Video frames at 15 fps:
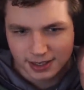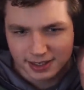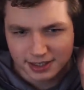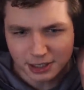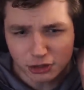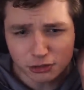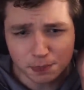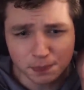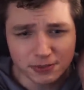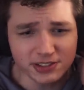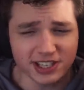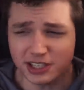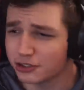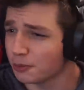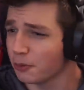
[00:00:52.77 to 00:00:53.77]
There's
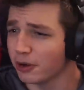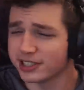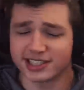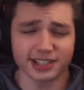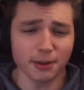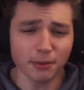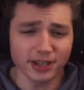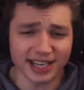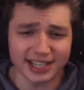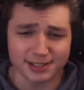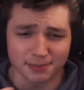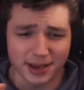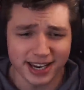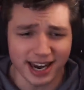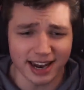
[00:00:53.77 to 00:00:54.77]
there's someone that's
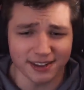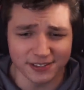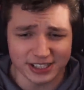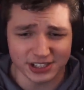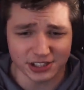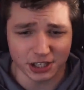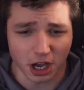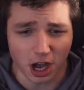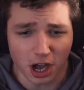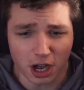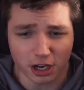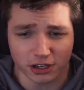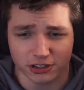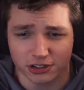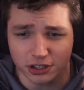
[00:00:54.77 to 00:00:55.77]
made out of his
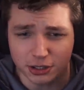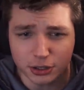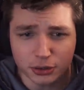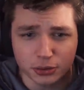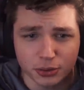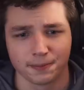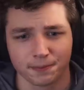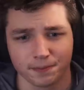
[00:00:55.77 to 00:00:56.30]
tongue too.